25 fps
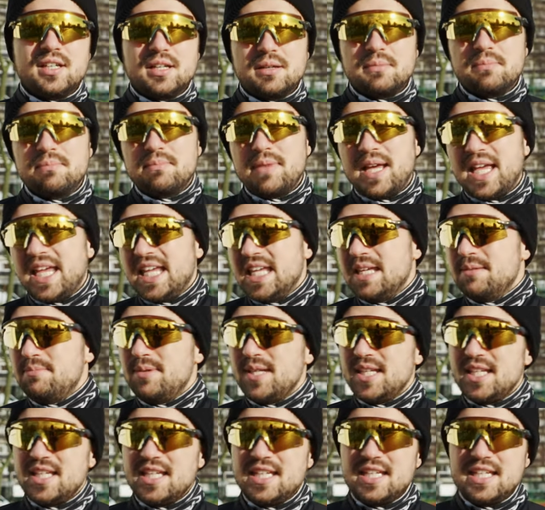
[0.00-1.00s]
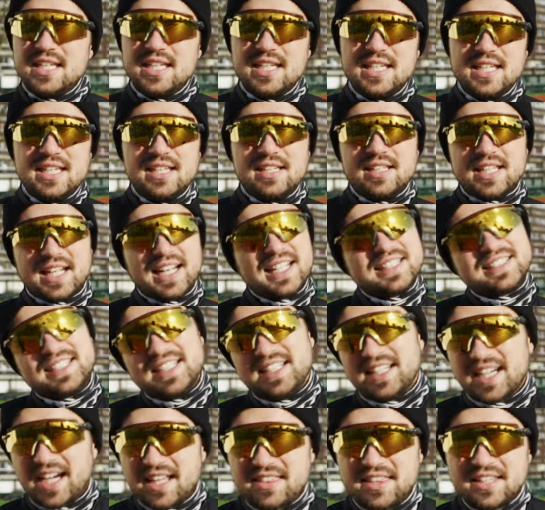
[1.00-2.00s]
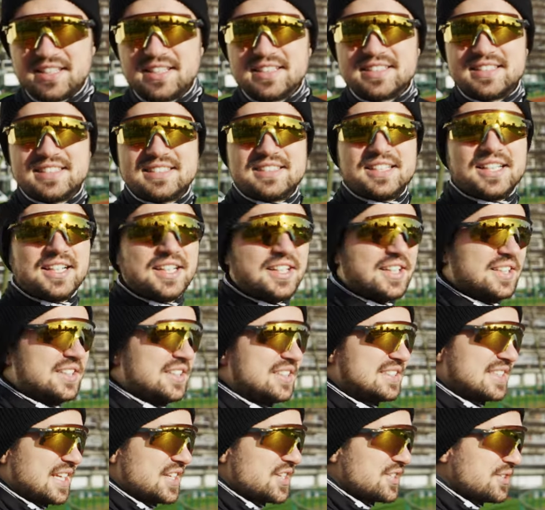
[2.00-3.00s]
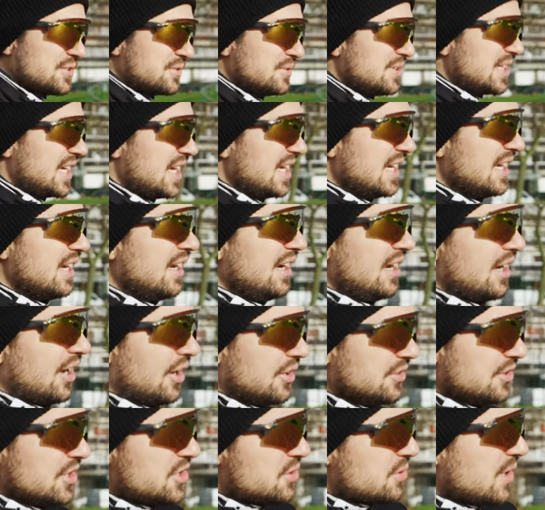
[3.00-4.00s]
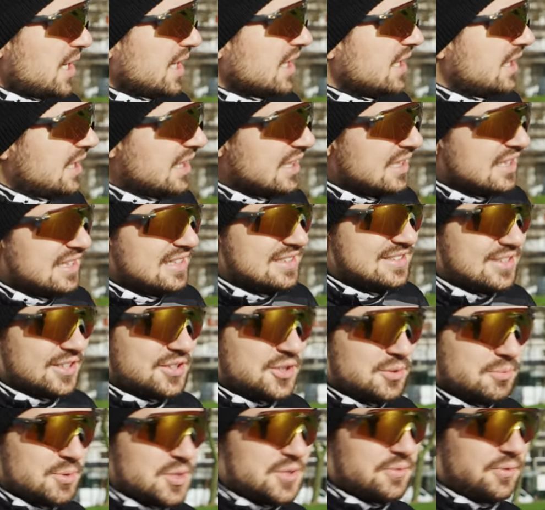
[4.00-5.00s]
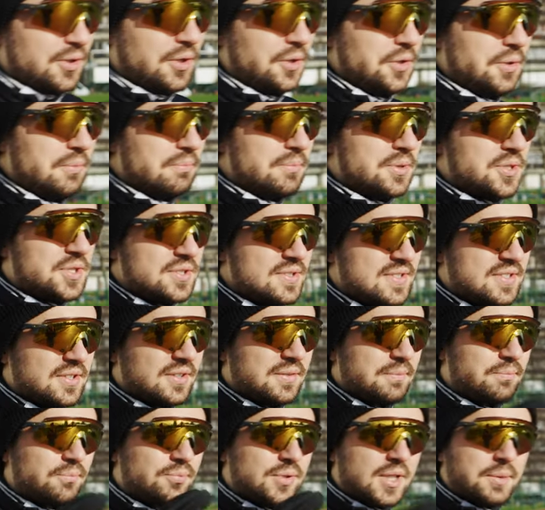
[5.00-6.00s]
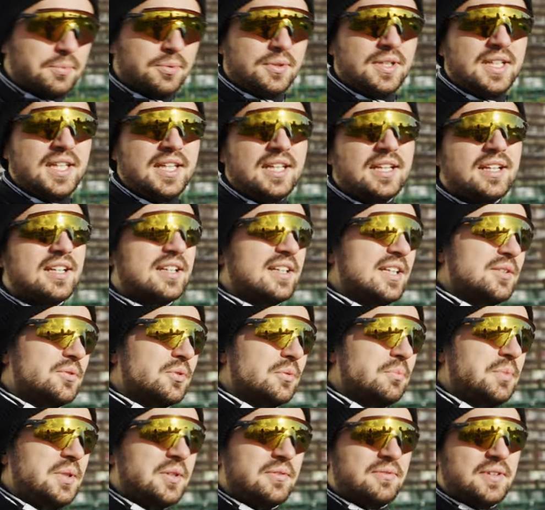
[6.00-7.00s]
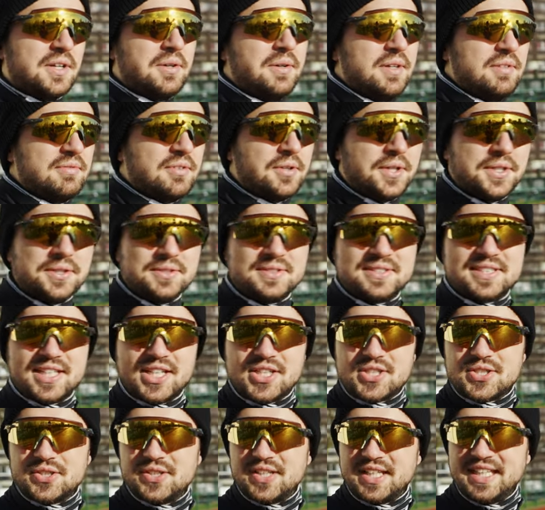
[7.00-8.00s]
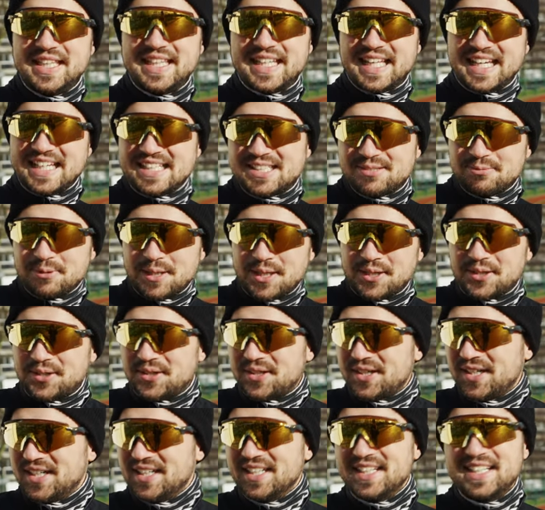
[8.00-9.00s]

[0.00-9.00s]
Maybe, let's see. I think this is the session today. On the track, not too much volume, but just done properly. It will be a very, very good session. Nice weather.